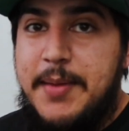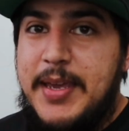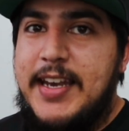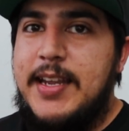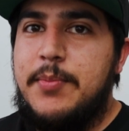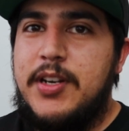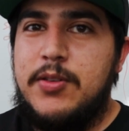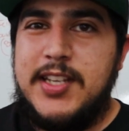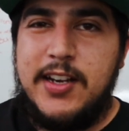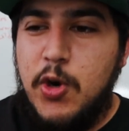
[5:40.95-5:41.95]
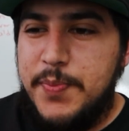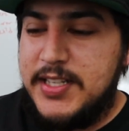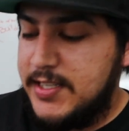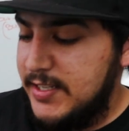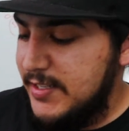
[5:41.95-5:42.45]
in it, but it was like open
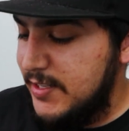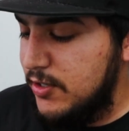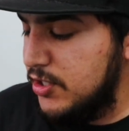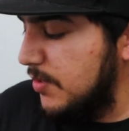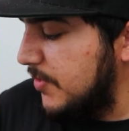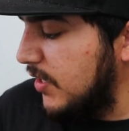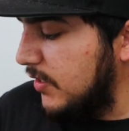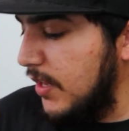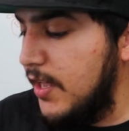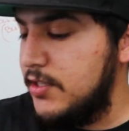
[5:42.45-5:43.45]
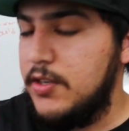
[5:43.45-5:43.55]
season or something like that,